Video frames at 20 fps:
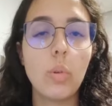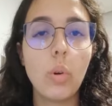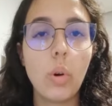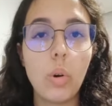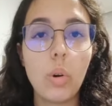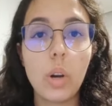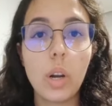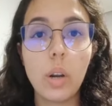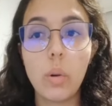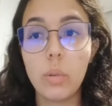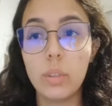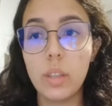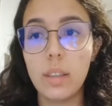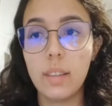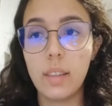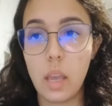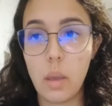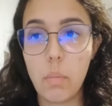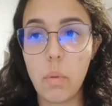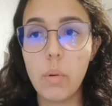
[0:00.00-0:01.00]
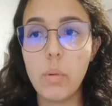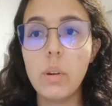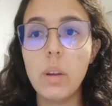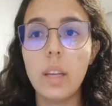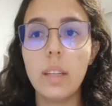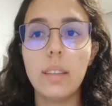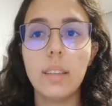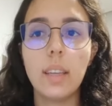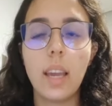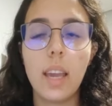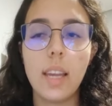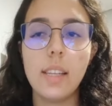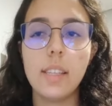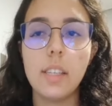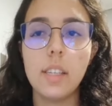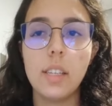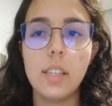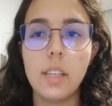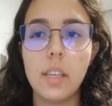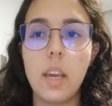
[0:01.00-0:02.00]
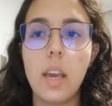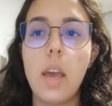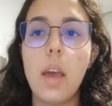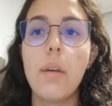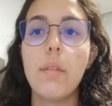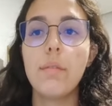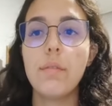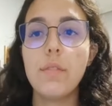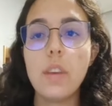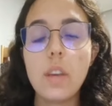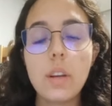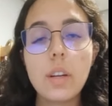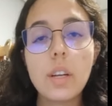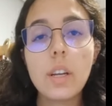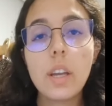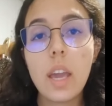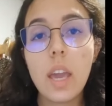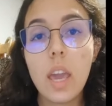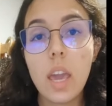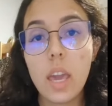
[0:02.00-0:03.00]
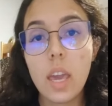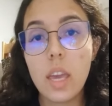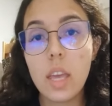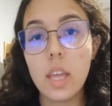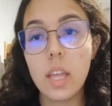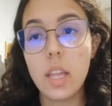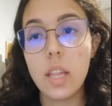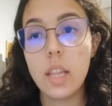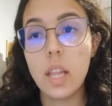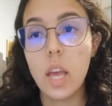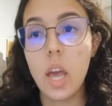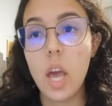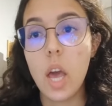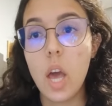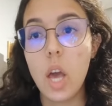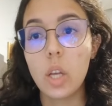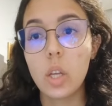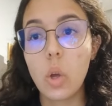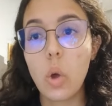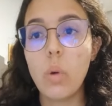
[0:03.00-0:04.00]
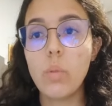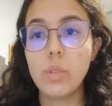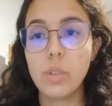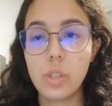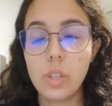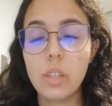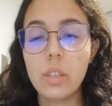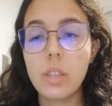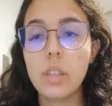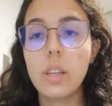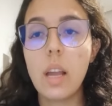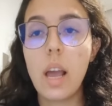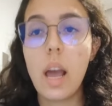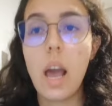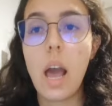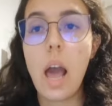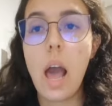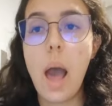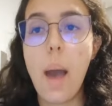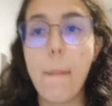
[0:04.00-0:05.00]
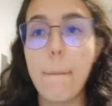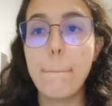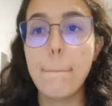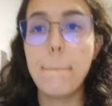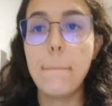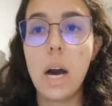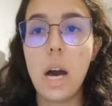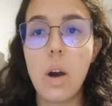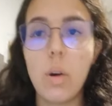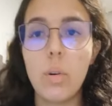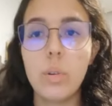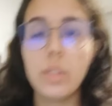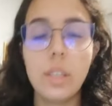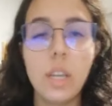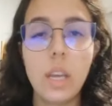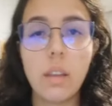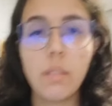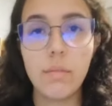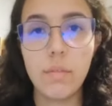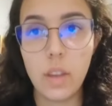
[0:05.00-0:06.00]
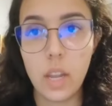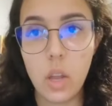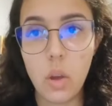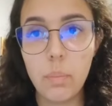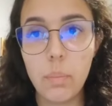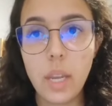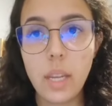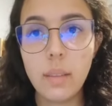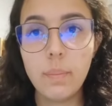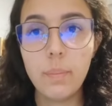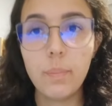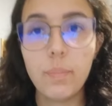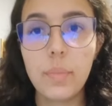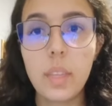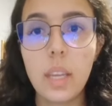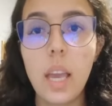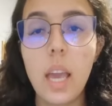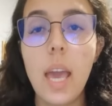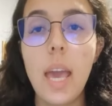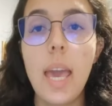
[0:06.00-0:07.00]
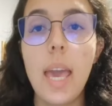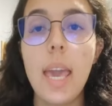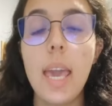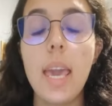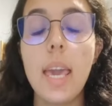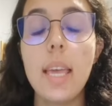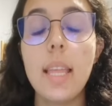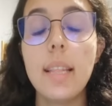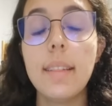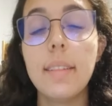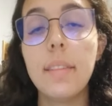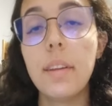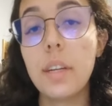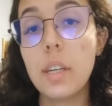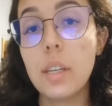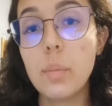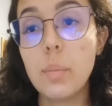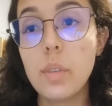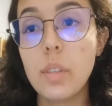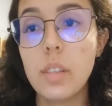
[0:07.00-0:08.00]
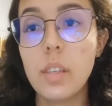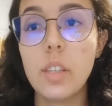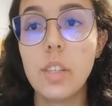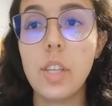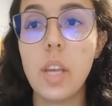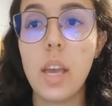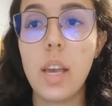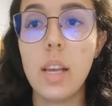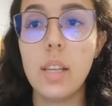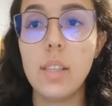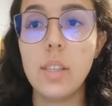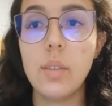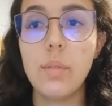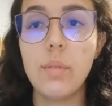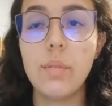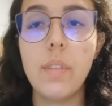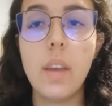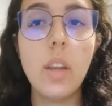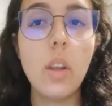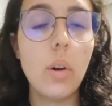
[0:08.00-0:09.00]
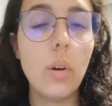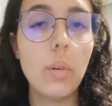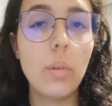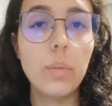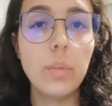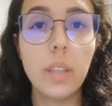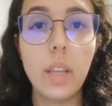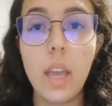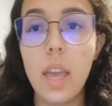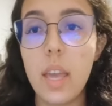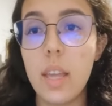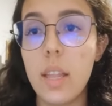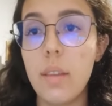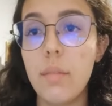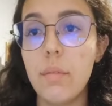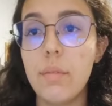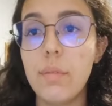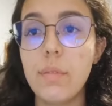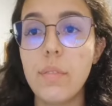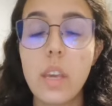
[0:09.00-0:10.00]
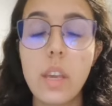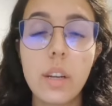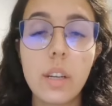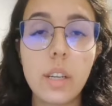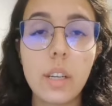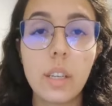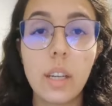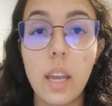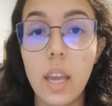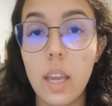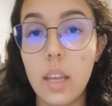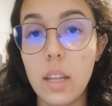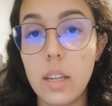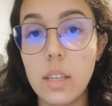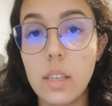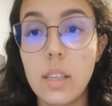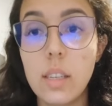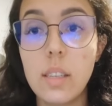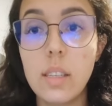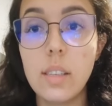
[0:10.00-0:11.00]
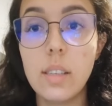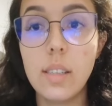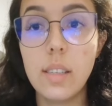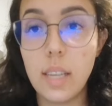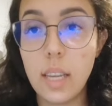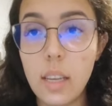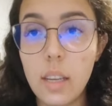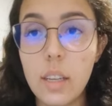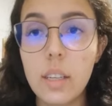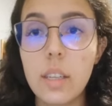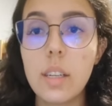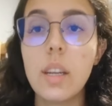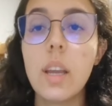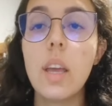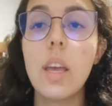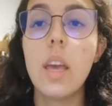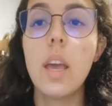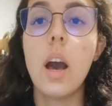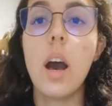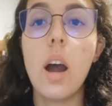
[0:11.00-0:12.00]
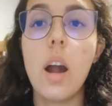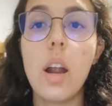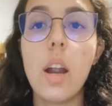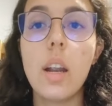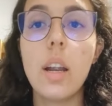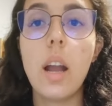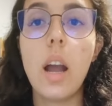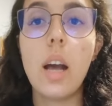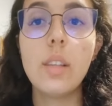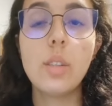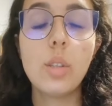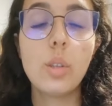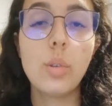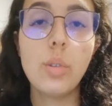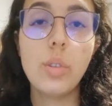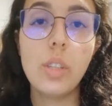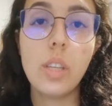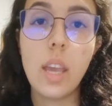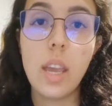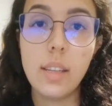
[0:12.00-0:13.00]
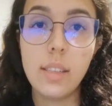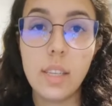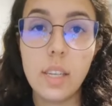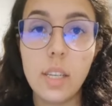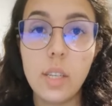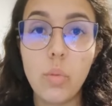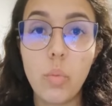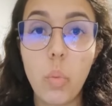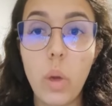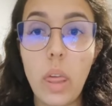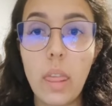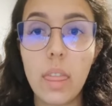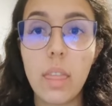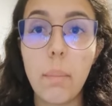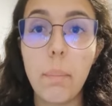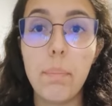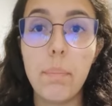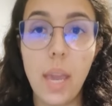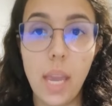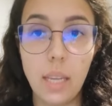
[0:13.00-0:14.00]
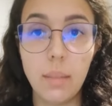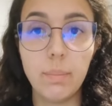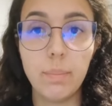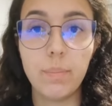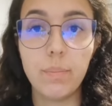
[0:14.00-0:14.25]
core on the table, indicated fear and concern about the phenomenon, and terms such as venom and fear and stinger are associated with pain